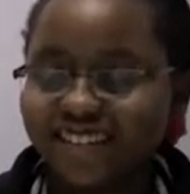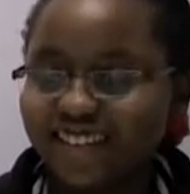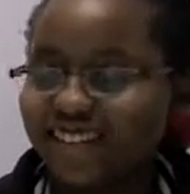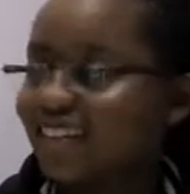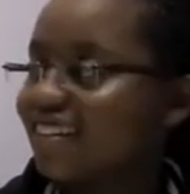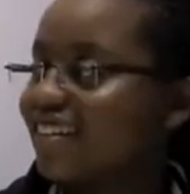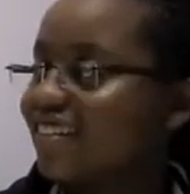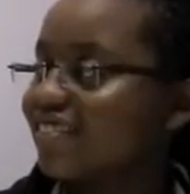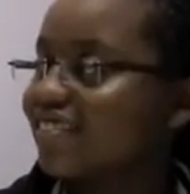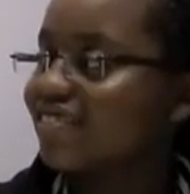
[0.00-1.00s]

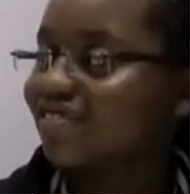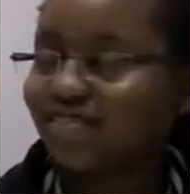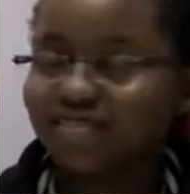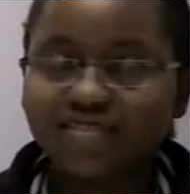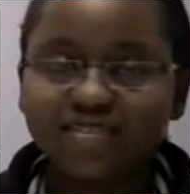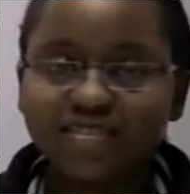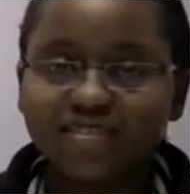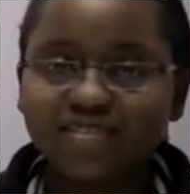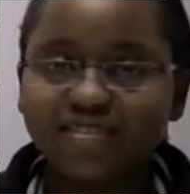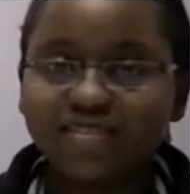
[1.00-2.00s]

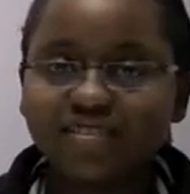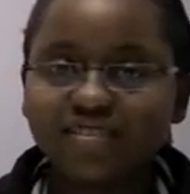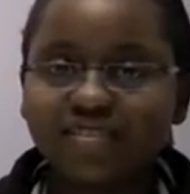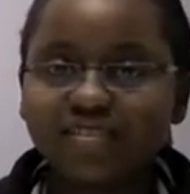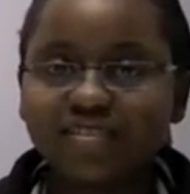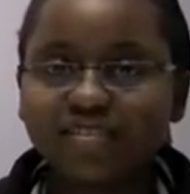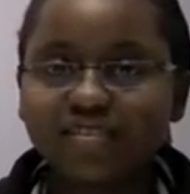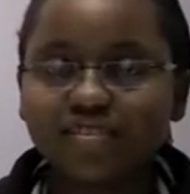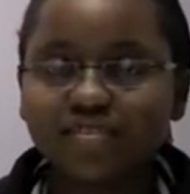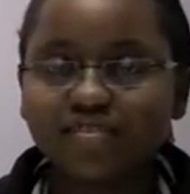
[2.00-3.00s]

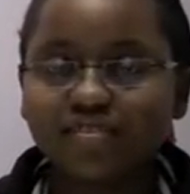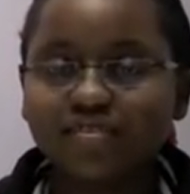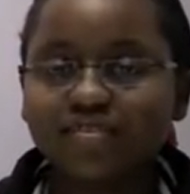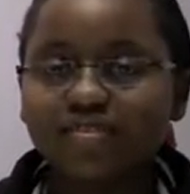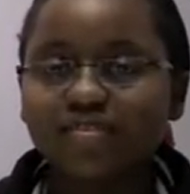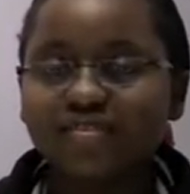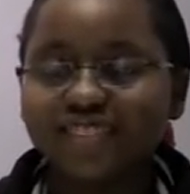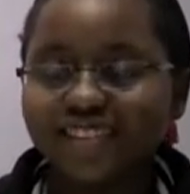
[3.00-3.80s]
(silent)